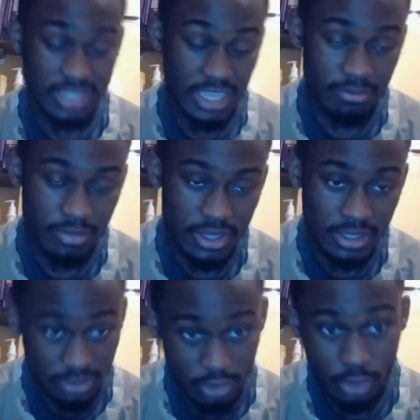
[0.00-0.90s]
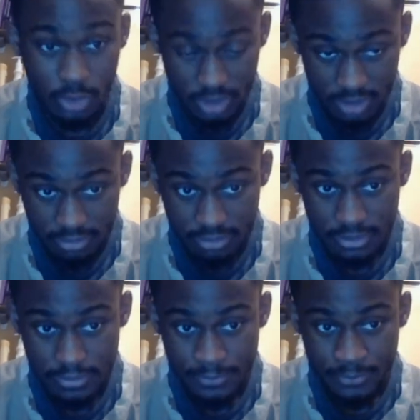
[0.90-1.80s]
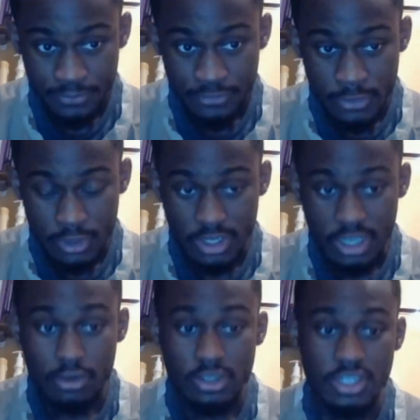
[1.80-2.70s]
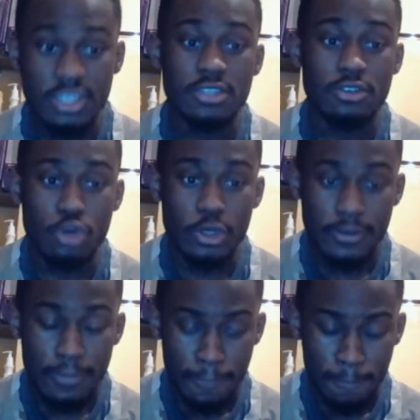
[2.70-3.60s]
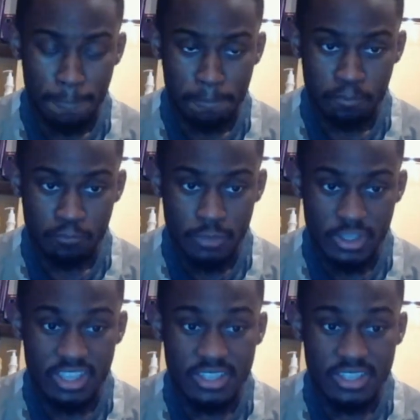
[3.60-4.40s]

he is the god if you want to put it that way for understanding's sake